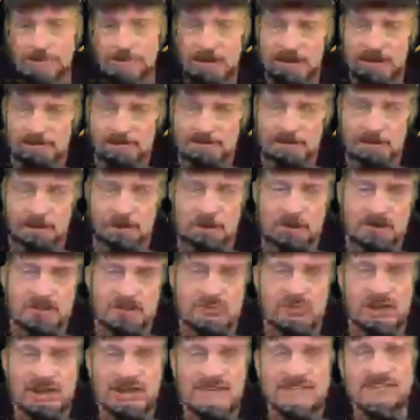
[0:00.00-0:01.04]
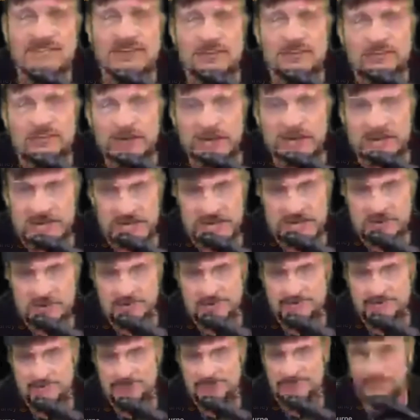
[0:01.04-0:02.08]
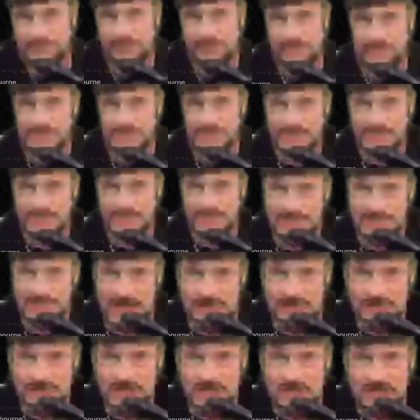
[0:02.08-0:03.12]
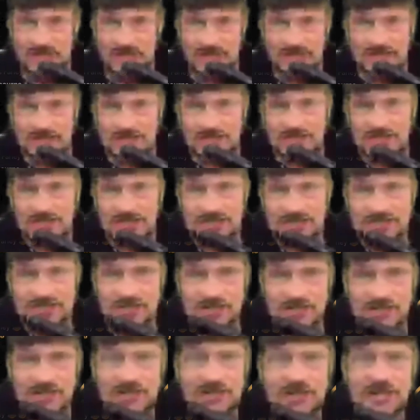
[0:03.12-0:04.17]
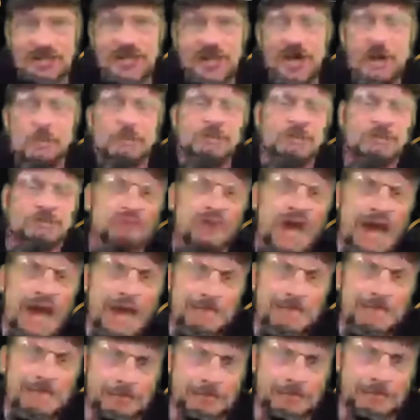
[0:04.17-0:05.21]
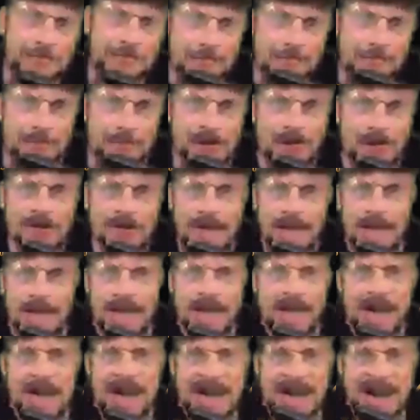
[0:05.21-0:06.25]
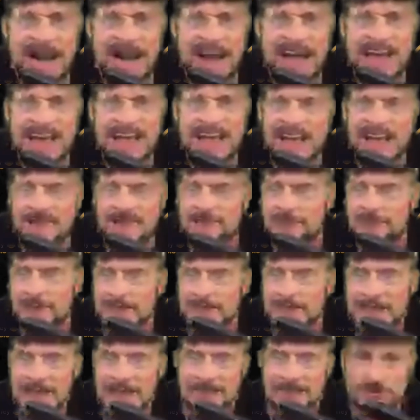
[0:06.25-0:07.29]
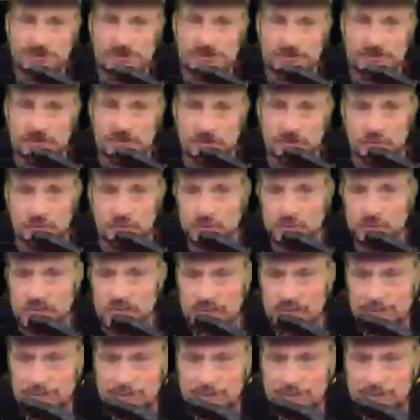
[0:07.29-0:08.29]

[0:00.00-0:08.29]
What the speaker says: Ford Gran Torino. Isn't every girl a clit girl? Probably, but I have been able to